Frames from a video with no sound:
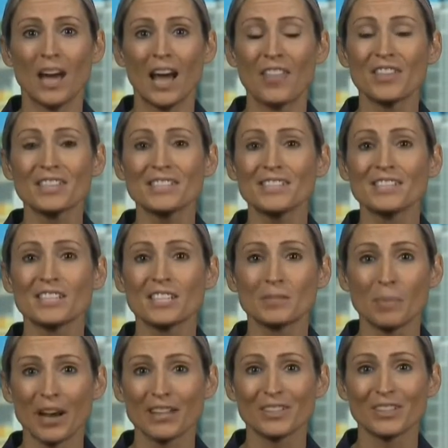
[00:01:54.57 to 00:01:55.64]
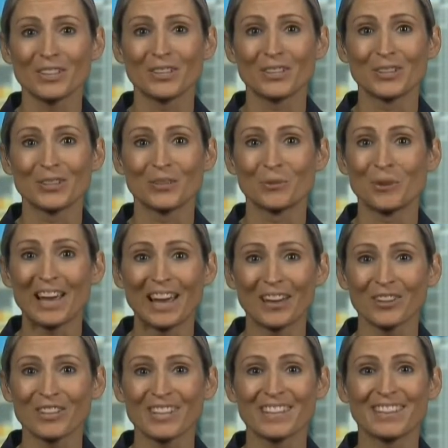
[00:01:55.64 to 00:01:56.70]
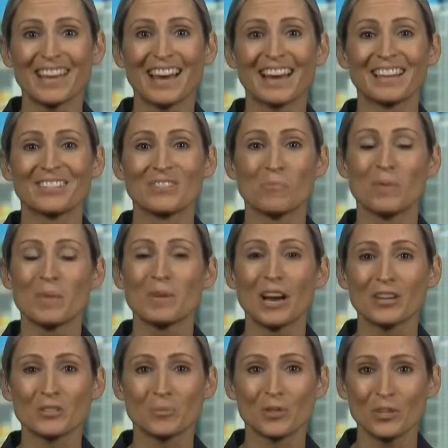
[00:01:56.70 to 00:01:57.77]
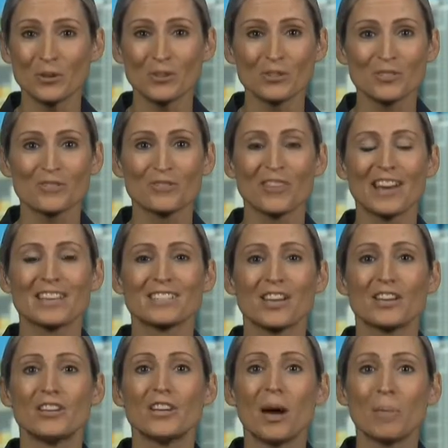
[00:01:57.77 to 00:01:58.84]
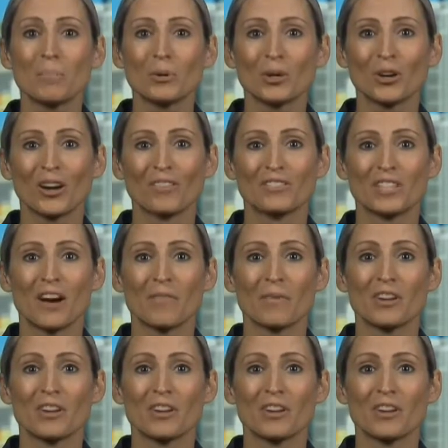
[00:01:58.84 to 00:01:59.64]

And this is despite the reality that women entrepreneurs face a number of